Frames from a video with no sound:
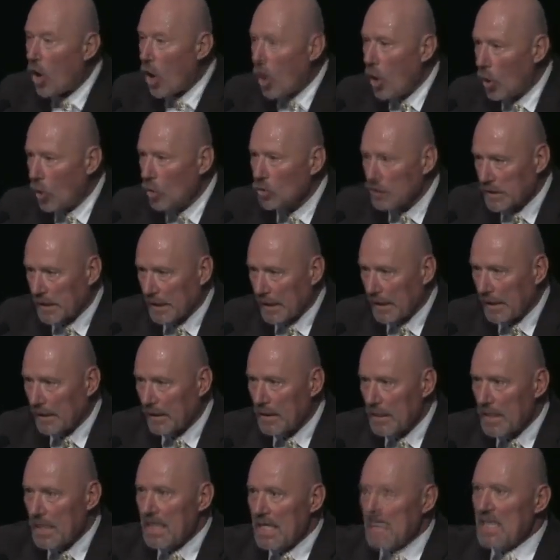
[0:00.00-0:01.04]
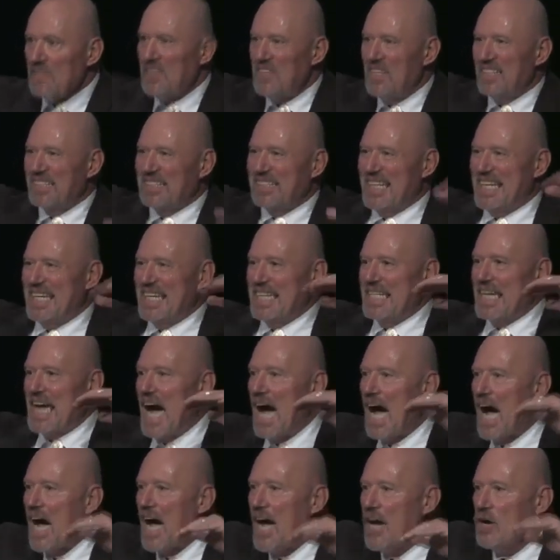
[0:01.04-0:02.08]
holding this
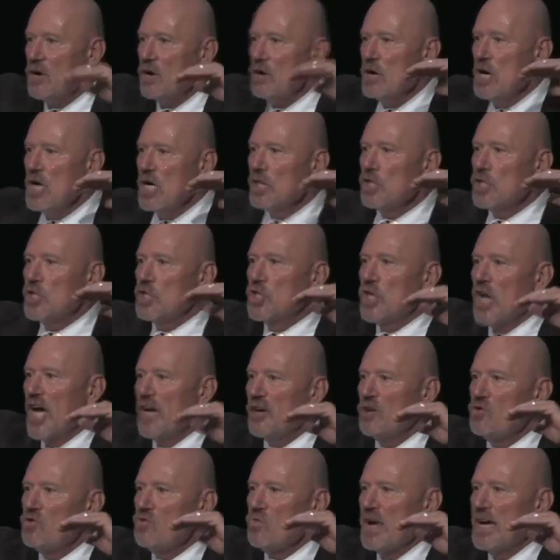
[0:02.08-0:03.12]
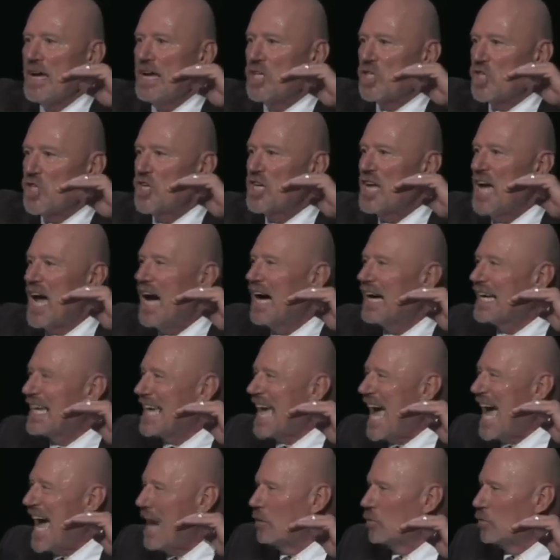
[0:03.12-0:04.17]
entire generation
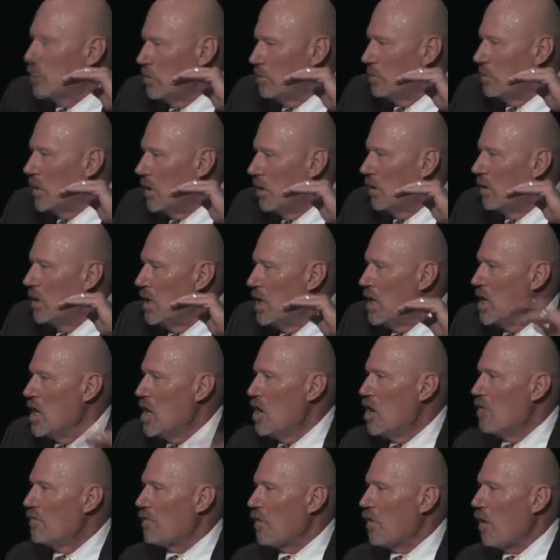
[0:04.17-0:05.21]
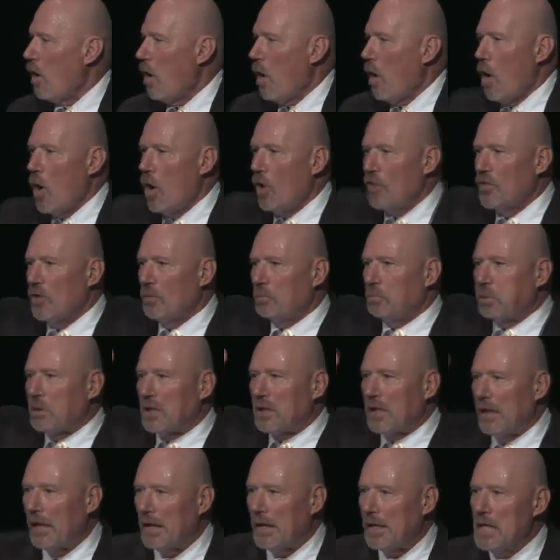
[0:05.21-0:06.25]
accountable for all the
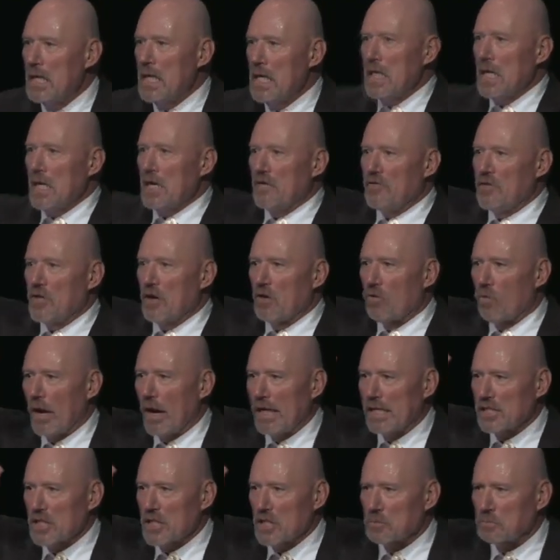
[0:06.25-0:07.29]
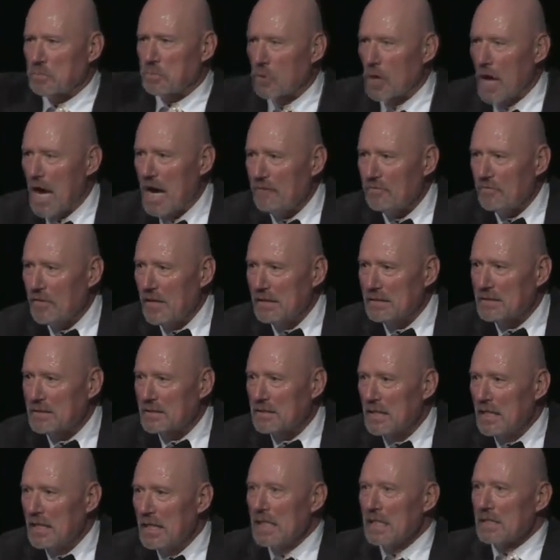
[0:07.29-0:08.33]
blood of the righteous
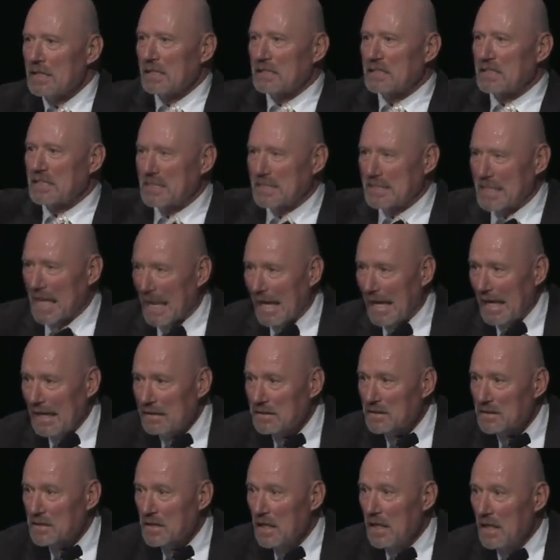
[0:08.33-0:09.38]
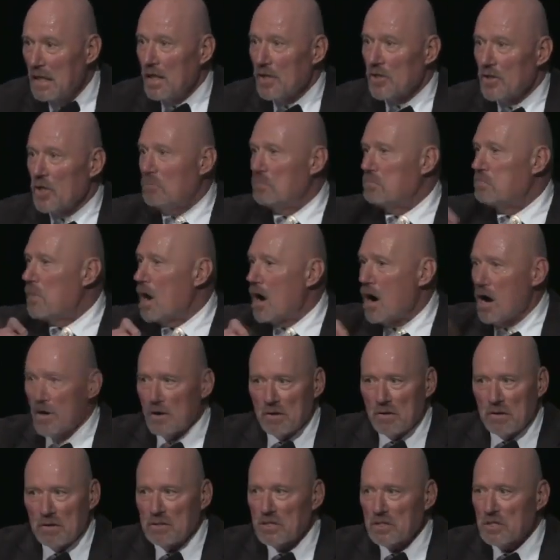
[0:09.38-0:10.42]
prophets, the saints, the
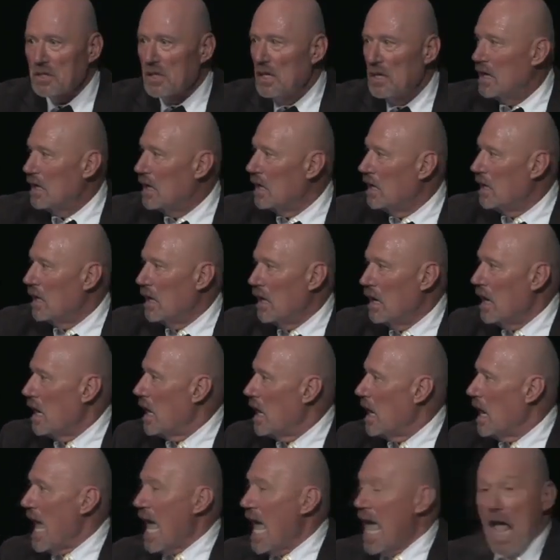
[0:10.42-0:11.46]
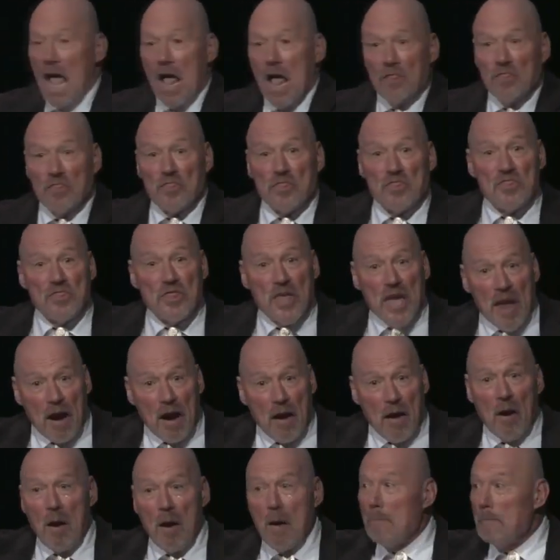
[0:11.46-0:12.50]
martyrs.
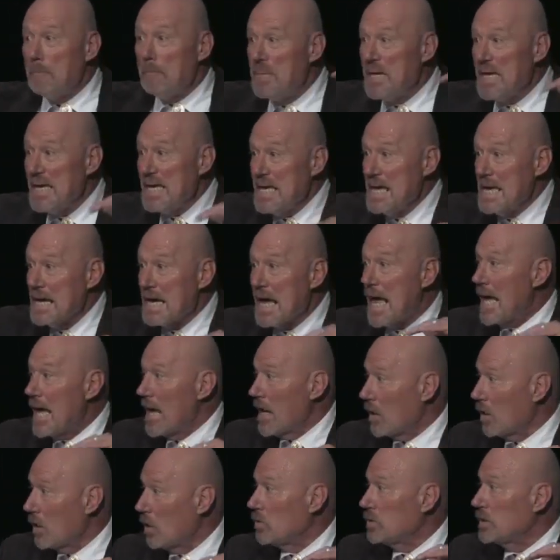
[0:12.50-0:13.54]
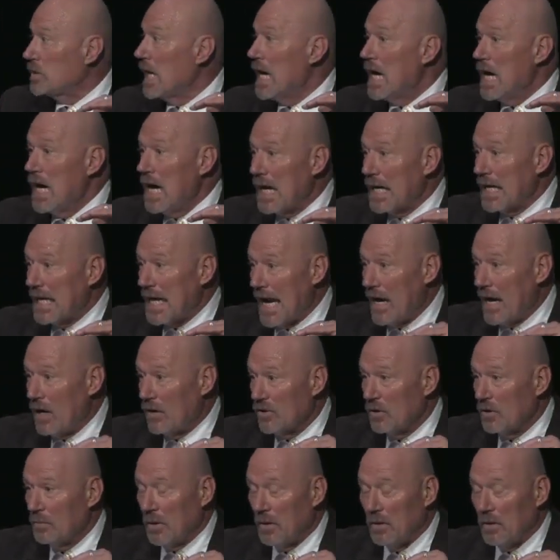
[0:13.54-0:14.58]
They're being held
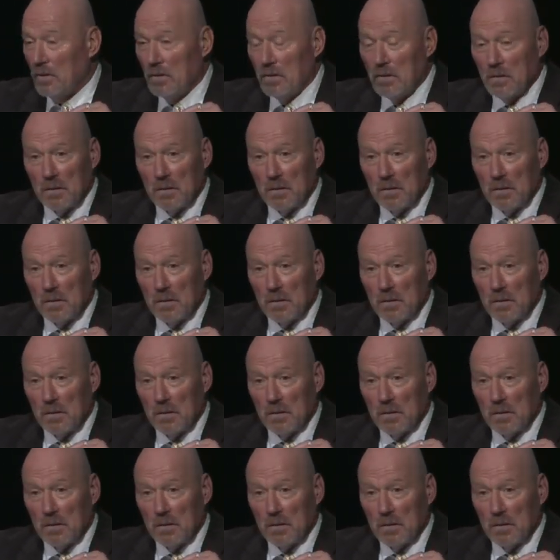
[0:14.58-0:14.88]
accountable